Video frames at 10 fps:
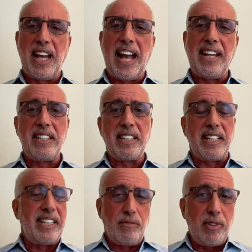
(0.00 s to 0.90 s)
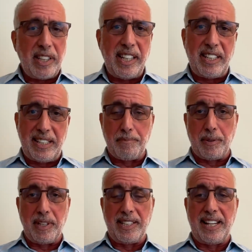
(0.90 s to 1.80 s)
And a really
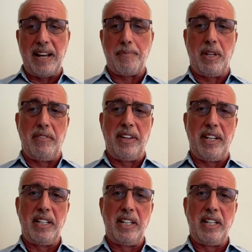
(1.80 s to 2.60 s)
simple example of it,